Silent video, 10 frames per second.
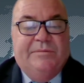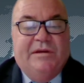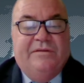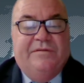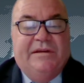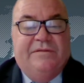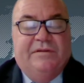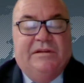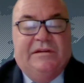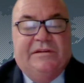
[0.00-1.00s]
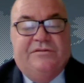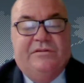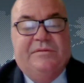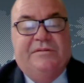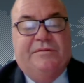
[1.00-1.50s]
motivated violent
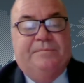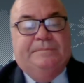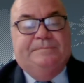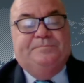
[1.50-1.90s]
extremism.